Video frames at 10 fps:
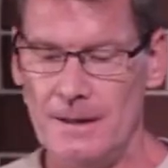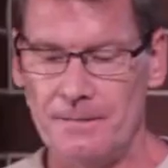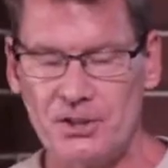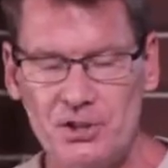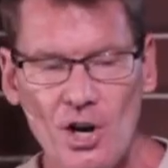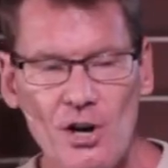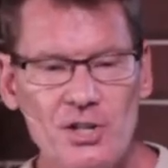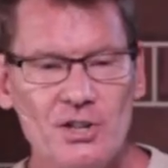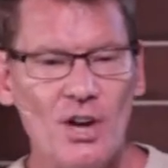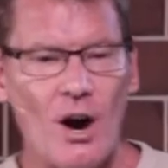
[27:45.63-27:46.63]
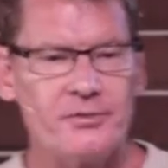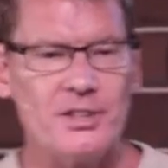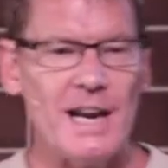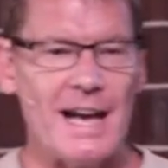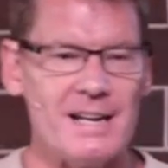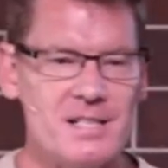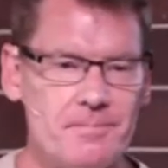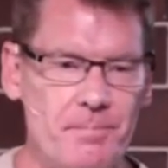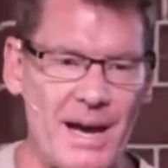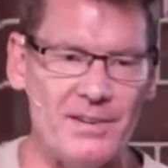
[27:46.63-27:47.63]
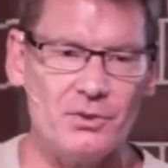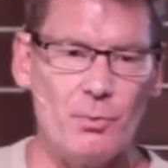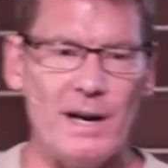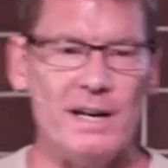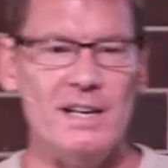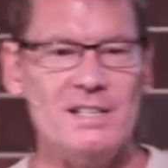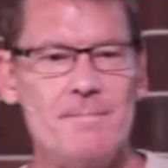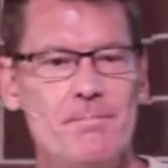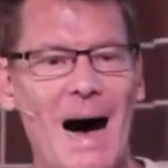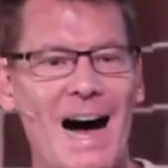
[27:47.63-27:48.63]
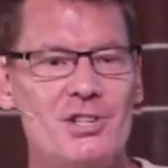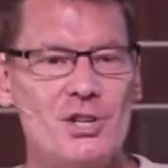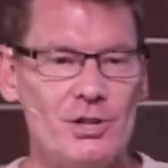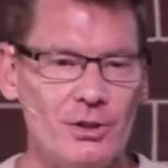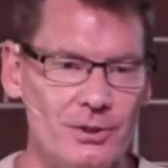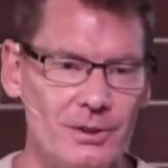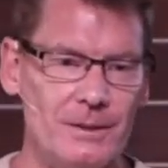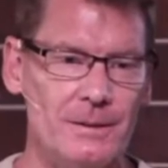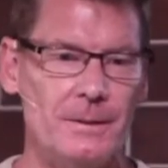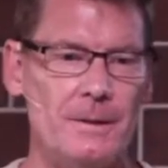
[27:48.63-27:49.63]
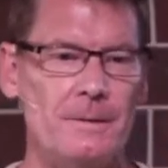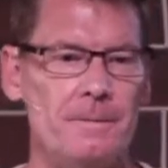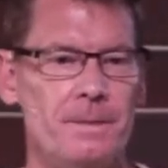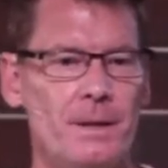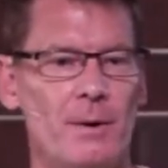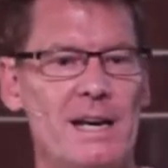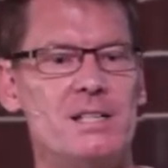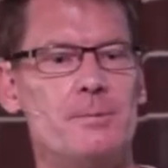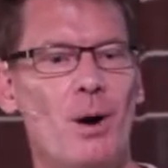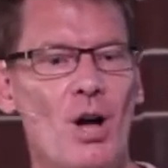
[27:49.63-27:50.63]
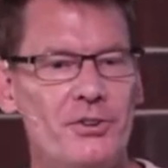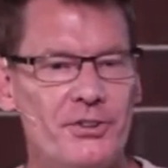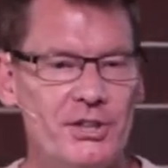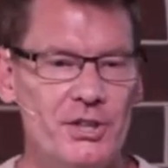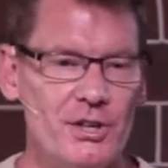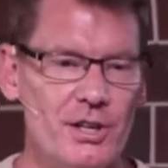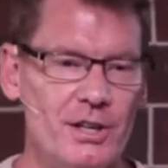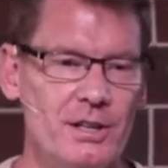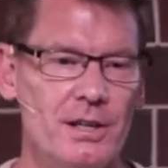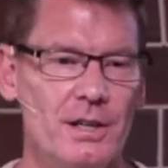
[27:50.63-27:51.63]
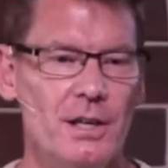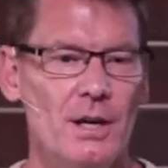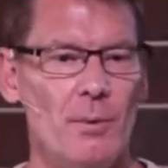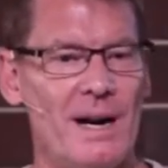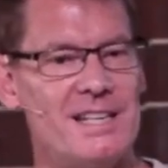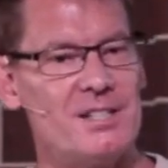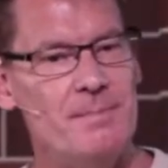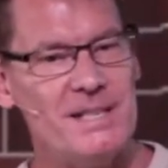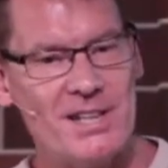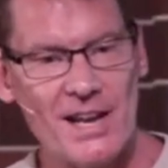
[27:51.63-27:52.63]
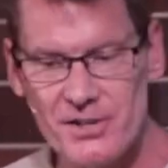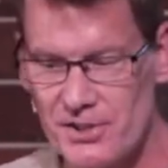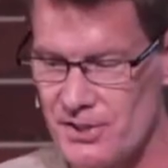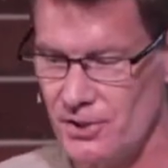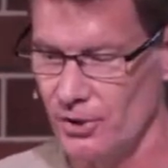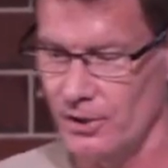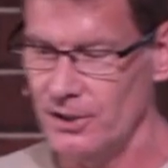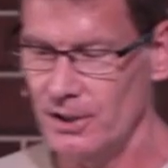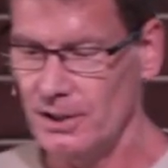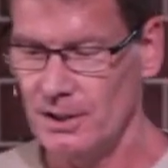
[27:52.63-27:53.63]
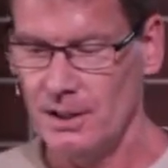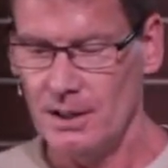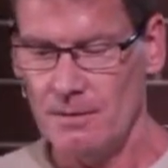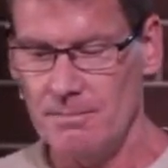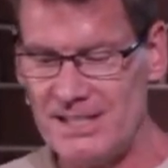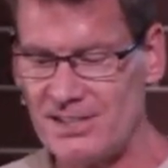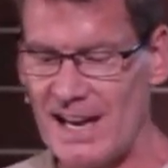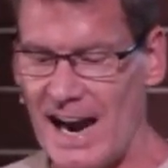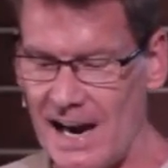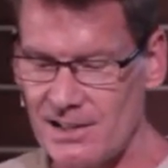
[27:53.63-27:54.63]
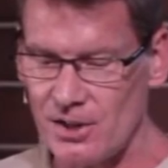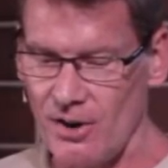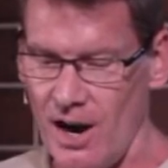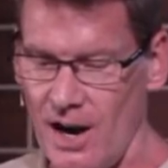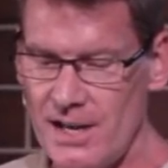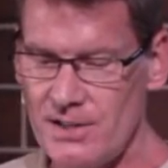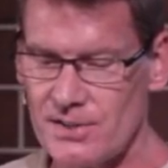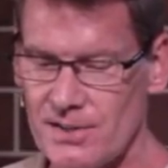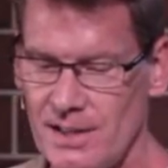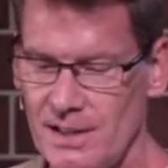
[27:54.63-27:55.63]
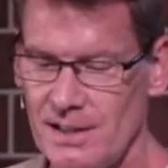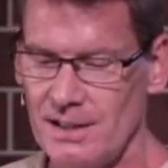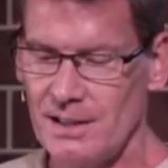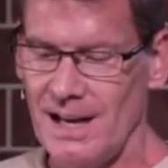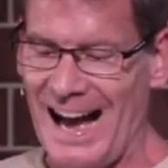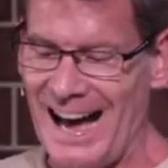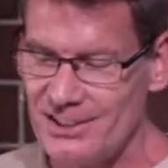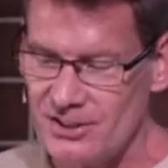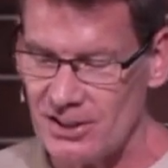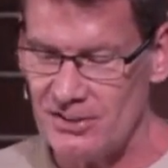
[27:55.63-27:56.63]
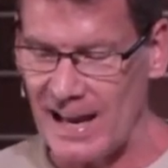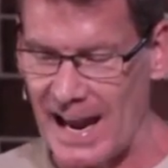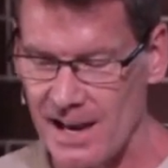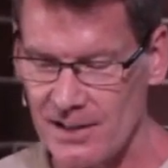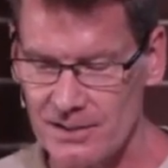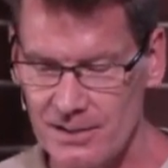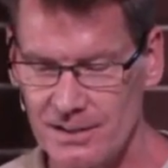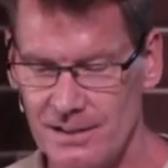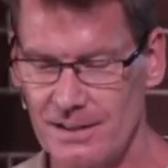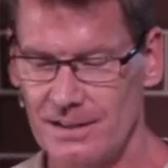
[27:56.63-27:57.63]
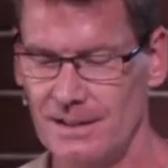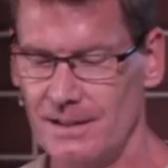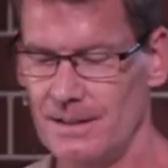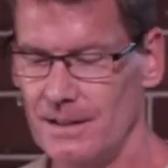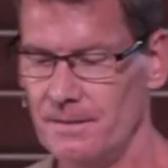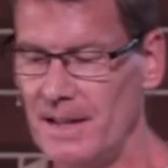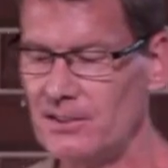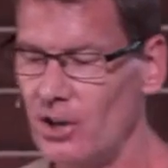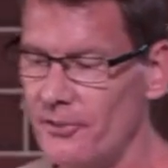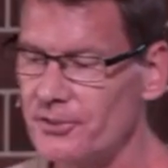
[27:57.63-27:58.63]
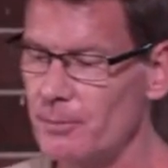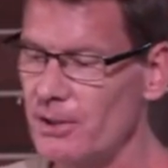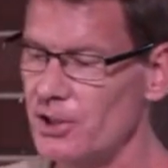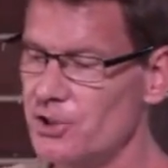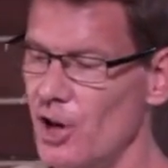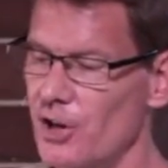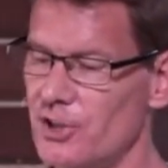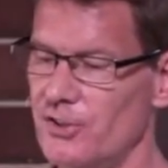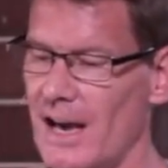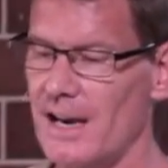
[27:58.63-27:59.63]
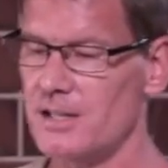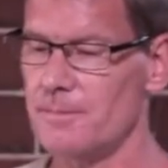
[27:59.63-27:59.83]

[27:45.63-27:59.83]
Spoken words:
The church is often at its best when it is marginal, when it's persecuted, when it's misunderstood, mischaracterized, hunted down. That's often when the church is at its